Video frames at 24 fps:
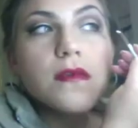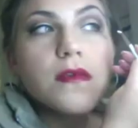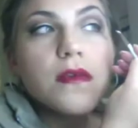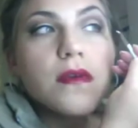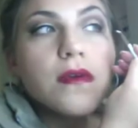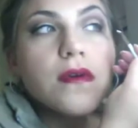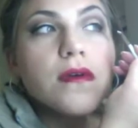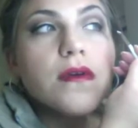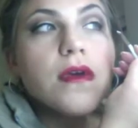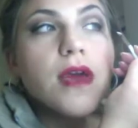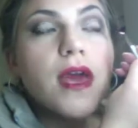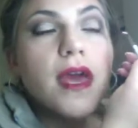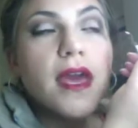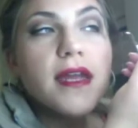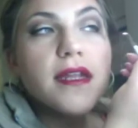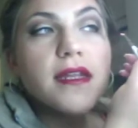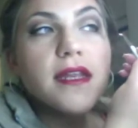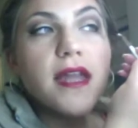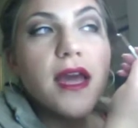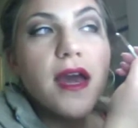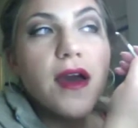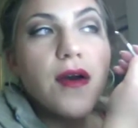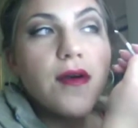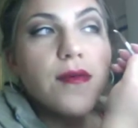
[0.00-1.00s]
Okay,
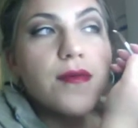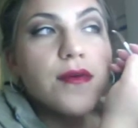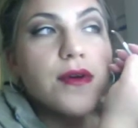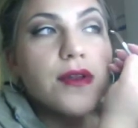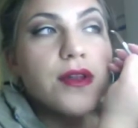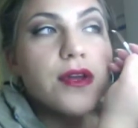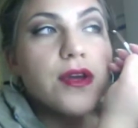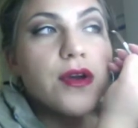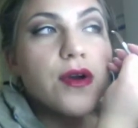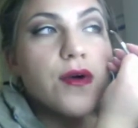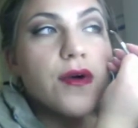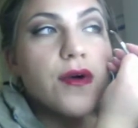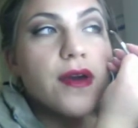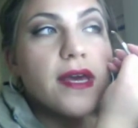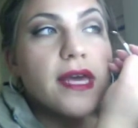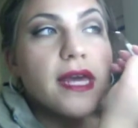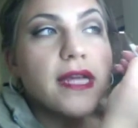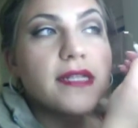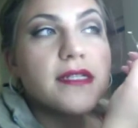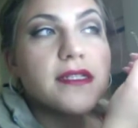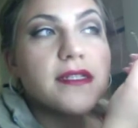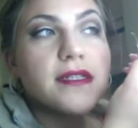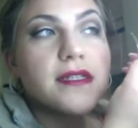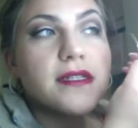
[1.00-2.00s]
and now I'm going to go
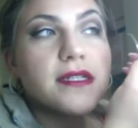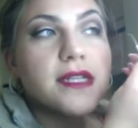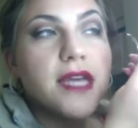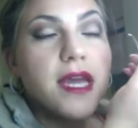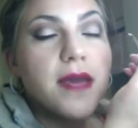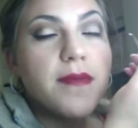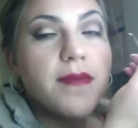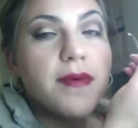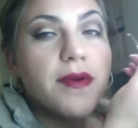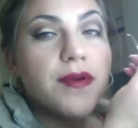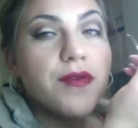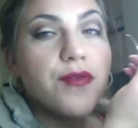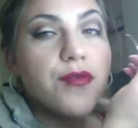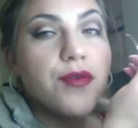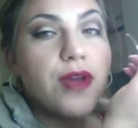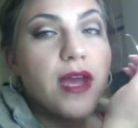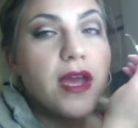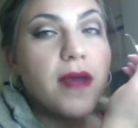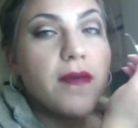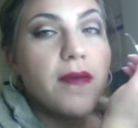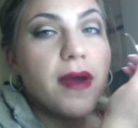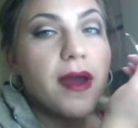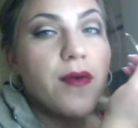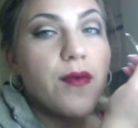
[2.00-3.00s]
against the tape and
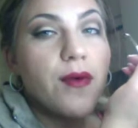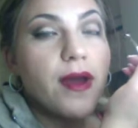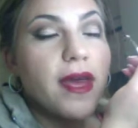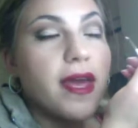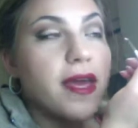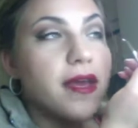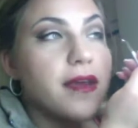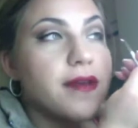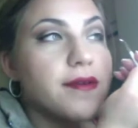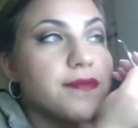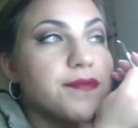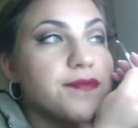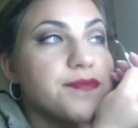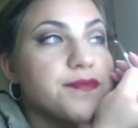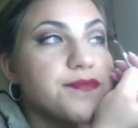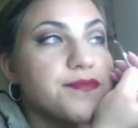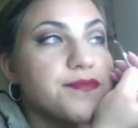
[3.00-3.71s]
create my wing.